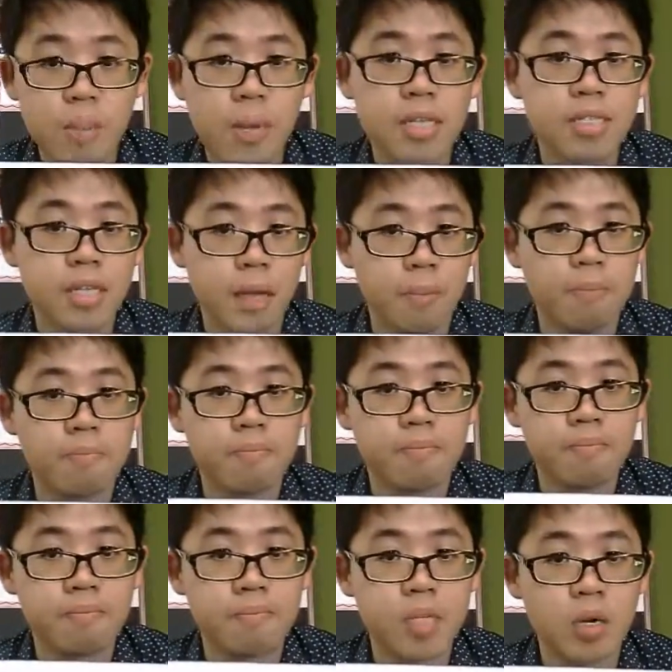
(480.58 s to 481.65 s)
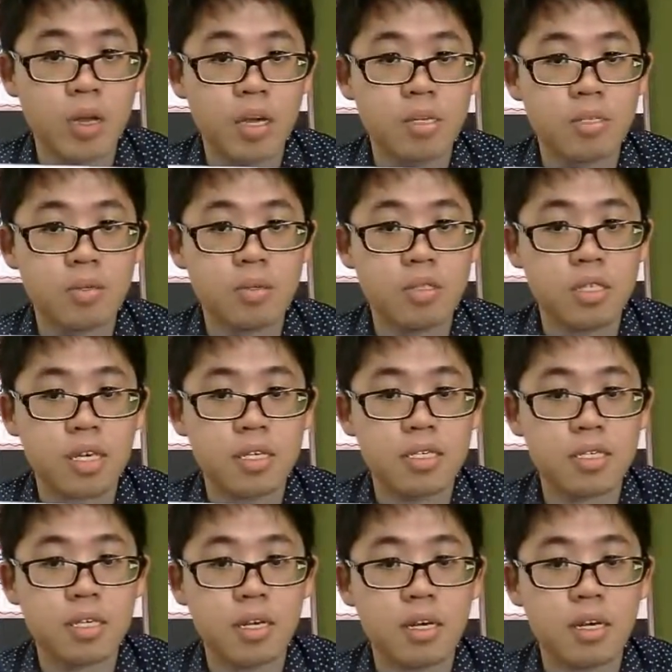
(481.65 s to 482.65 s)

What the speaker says: by step. Okay, so just